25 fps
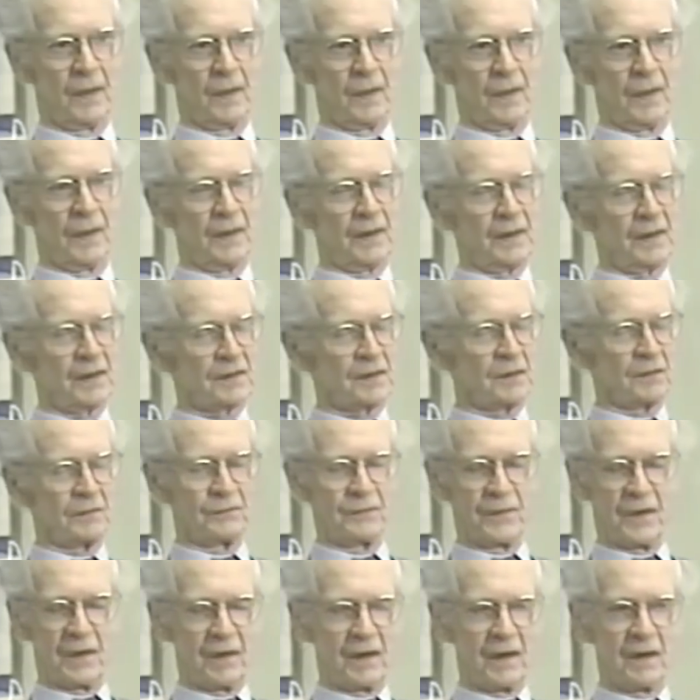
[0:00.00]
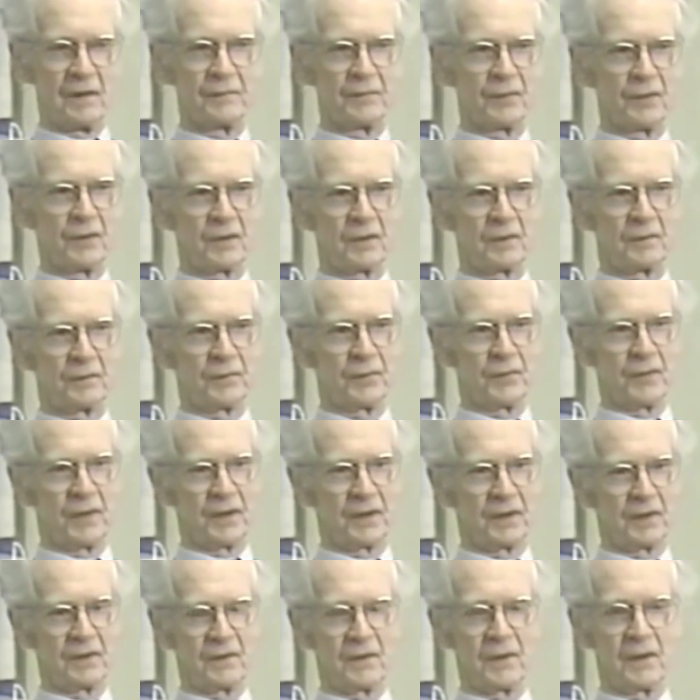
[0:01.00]
I think it's a very important
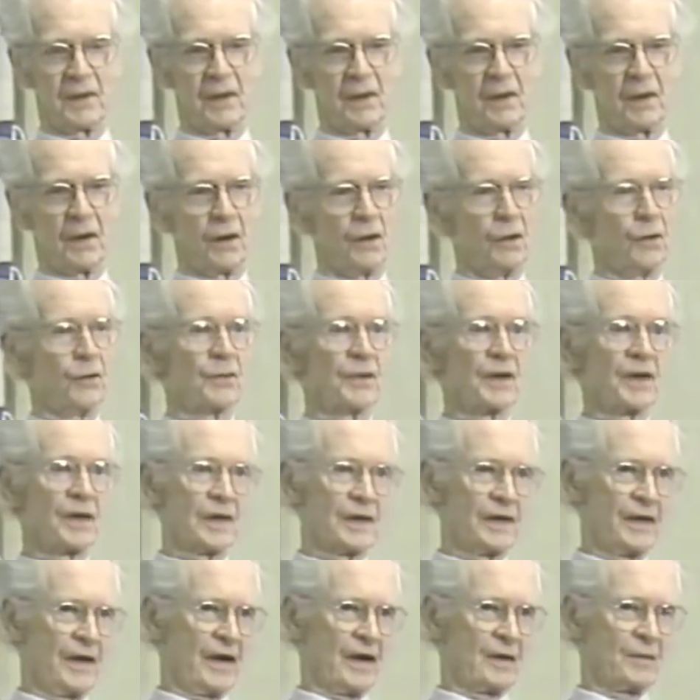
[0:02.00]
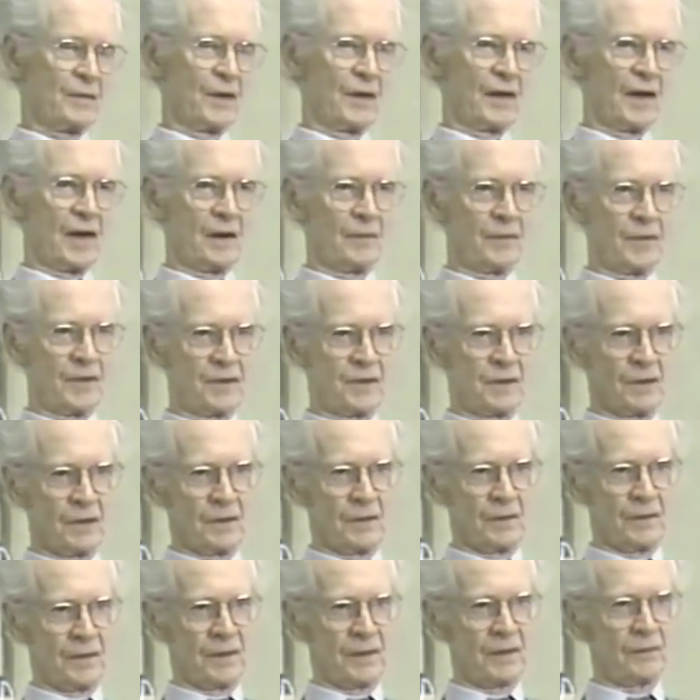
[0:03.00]
point. Only the animal
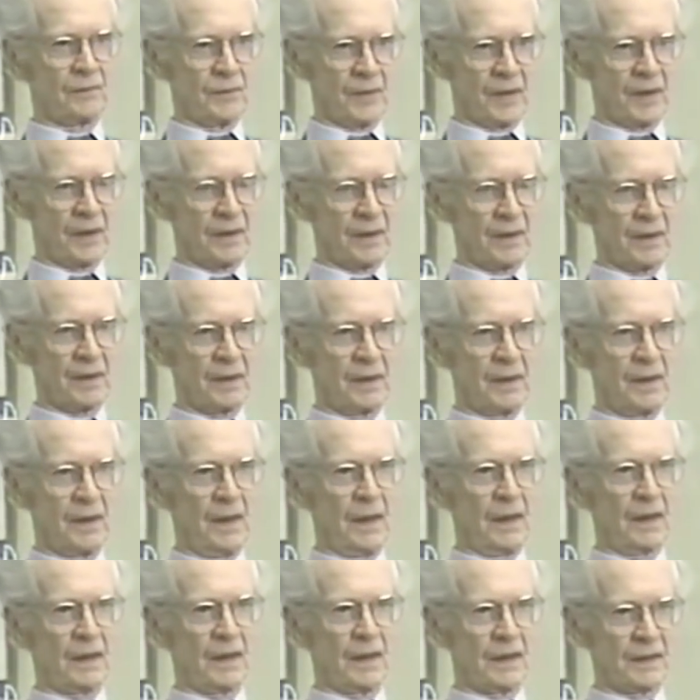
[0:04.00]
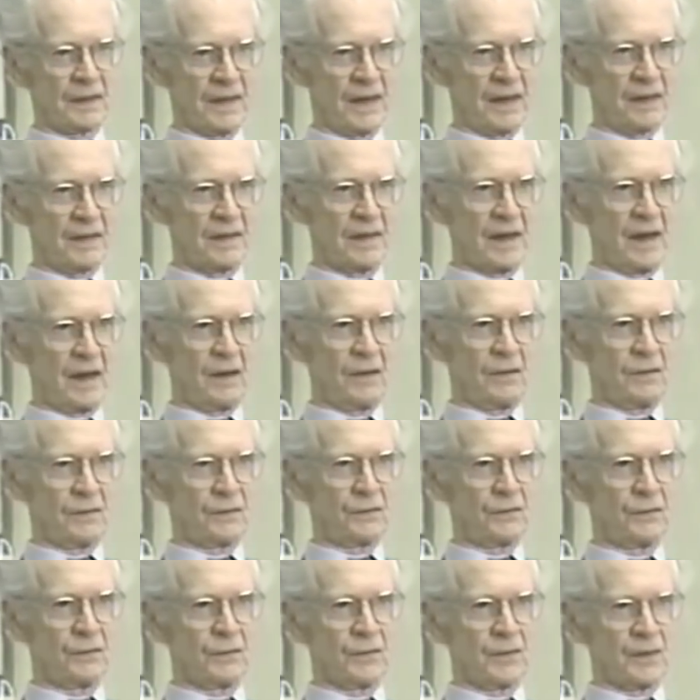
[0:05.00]
laboratory, really, can get down
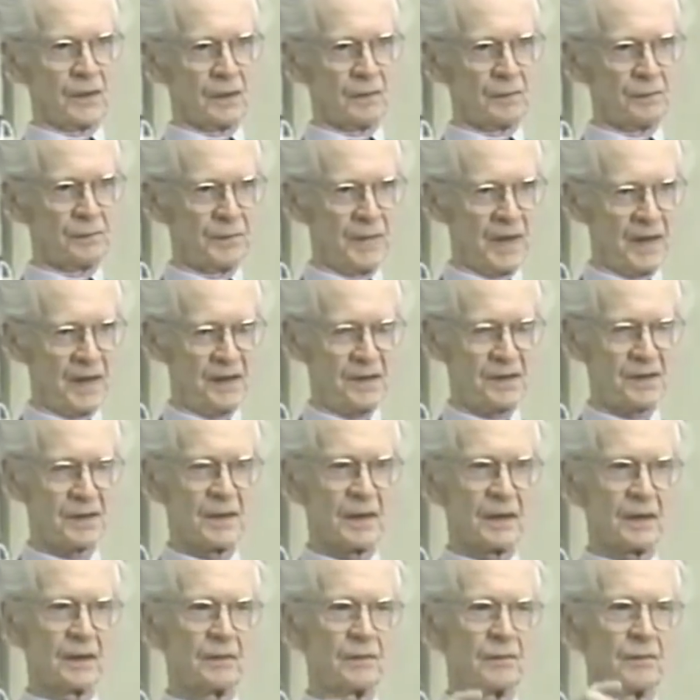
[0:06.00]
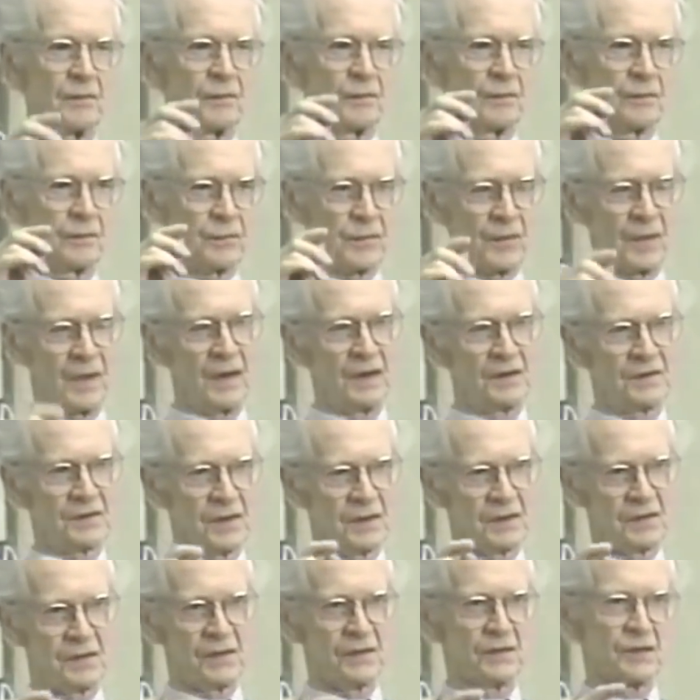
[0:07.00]
to the basic
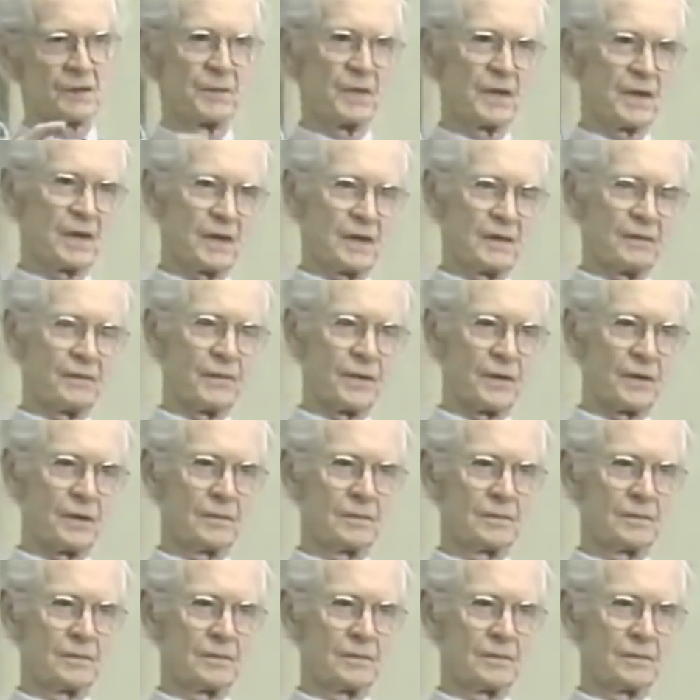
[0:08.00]
processes of behavior.